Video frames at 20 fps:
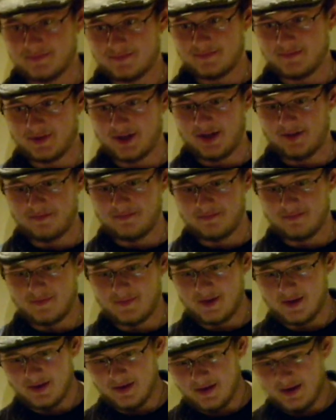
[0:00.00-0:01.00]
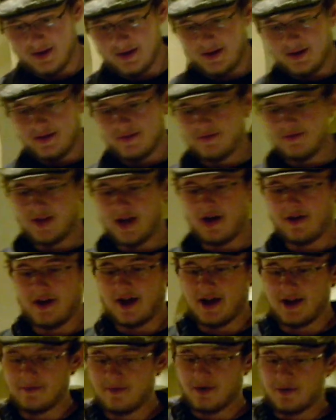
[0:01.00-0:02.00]
Okay? Now
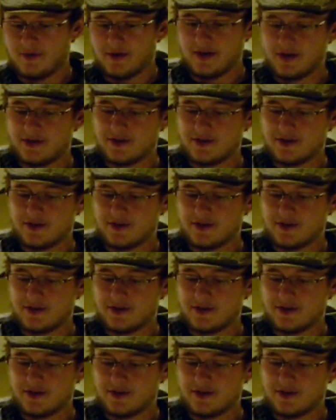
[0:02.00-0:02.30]
I'm going to